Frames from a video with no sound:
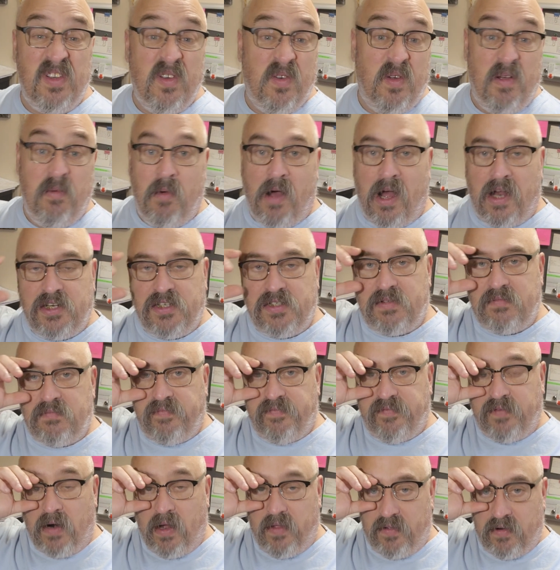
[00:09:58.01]
We watch
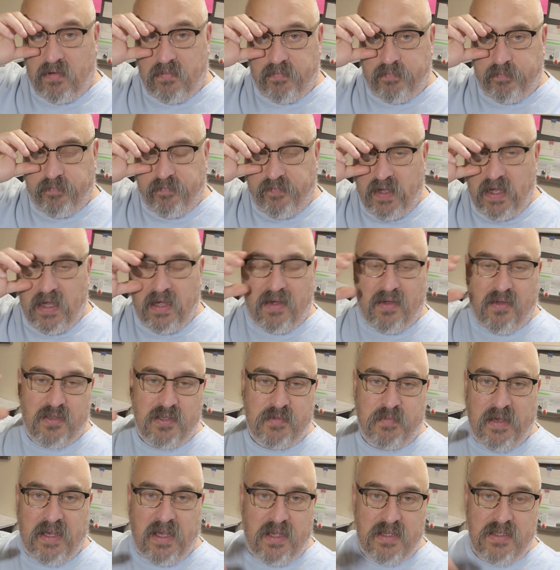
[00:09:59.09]
for other vehicles
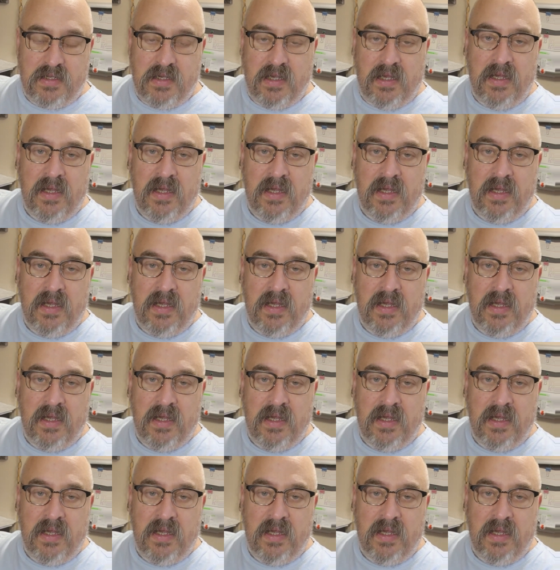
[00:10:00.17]
because